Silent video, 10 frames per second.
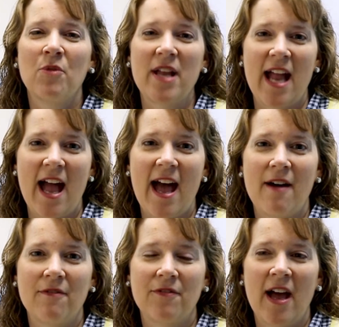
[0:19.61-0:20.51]
We
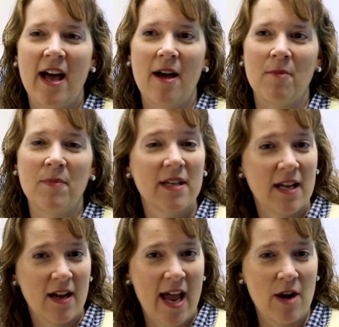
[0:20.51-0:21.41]
have,
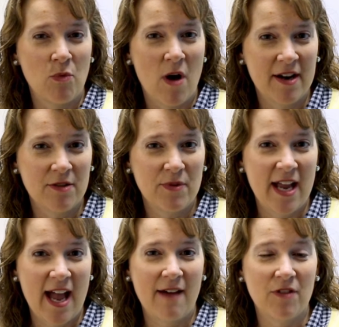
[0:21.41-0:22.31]
at Awana,
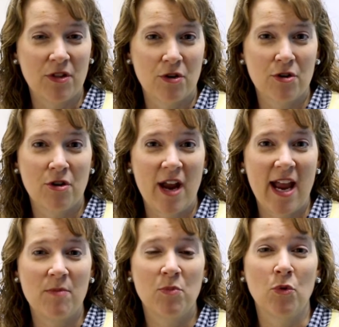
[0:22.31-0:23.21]
we have a third
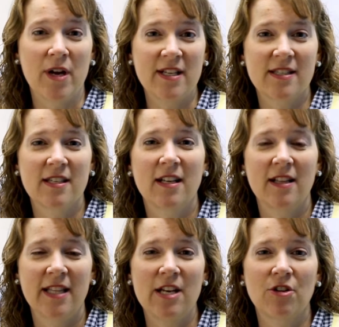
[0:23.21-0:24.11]
grade boys
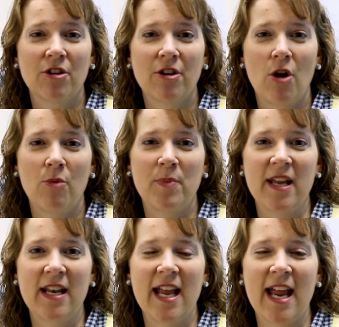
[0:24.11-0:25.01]
leader
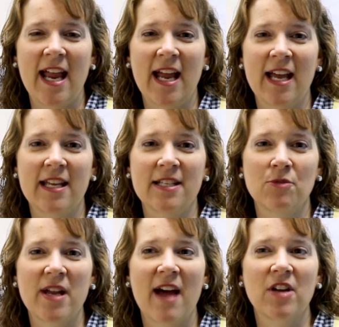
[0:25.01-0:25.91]
open,
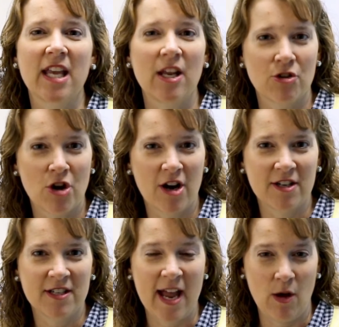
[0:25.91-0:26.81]
and we have a
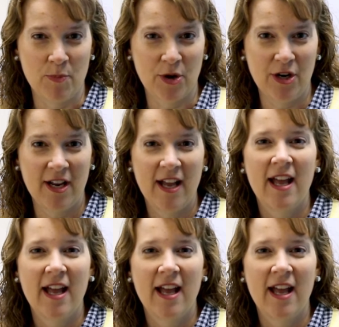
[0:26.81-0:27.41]
kindergarten helper.